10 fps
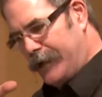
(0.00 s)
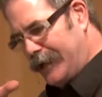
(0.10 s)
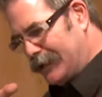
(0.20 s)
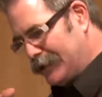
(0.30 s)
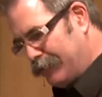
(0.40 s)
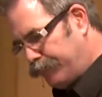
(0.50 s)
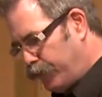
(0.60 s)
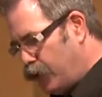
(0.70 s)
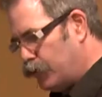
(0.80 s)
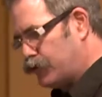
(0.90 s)
we get
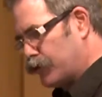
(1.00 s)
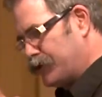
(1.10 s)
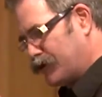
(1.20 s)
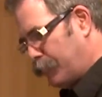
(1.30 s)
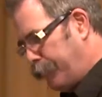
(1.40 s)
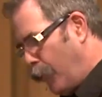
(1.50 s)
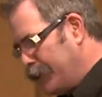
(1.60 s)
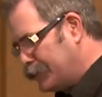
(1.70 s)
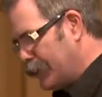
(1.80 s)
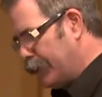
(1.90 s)
confused or
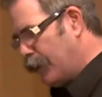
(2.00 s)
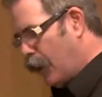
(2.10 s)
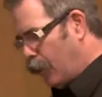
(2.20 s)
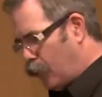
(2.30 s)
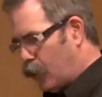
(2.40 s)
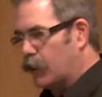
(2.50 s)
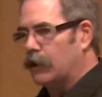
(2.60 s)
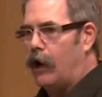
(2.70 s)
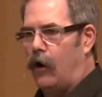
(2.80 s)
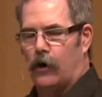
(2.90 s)
disappointed
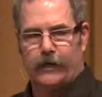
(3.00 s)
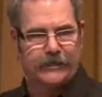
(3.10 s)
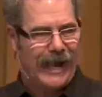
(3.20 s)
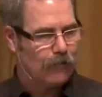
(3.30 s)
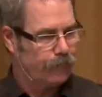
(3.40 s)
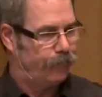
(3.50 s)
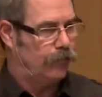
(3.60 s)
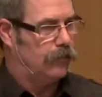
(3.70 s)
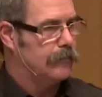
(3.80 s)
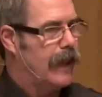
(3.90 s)
or
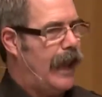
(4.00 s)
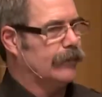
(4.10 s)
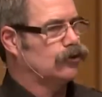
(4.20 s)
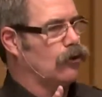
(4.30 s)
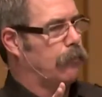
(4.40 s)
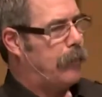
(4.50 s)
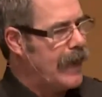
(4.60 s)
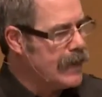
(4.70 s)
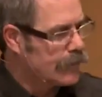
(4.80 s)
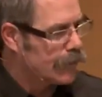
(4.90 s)
doubtful. And so
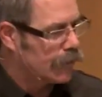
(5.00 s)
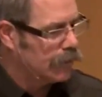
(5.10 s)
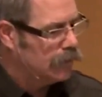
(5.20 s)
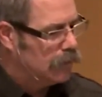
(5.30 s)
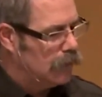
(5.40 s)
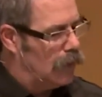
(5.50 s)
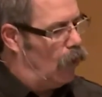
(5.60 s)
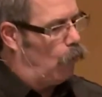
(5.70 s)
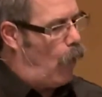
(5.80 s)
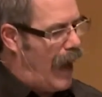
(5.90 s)
Peter
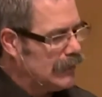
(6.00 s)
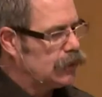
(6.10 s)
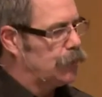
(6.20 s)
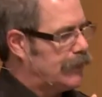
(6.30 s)
wants